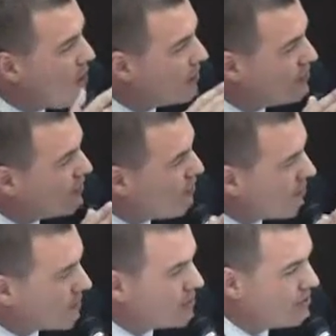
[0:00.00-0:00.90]

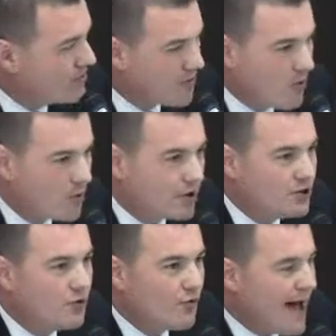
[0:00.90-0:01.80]
We're gonna
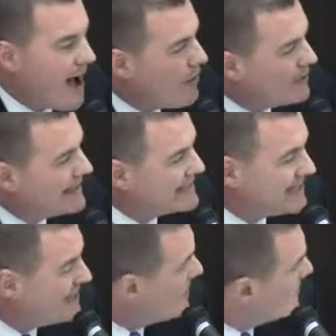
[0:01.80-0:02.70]
do round,
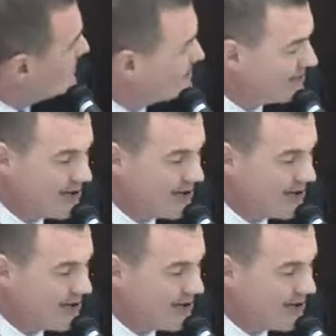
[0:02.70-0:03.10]
easy numbers.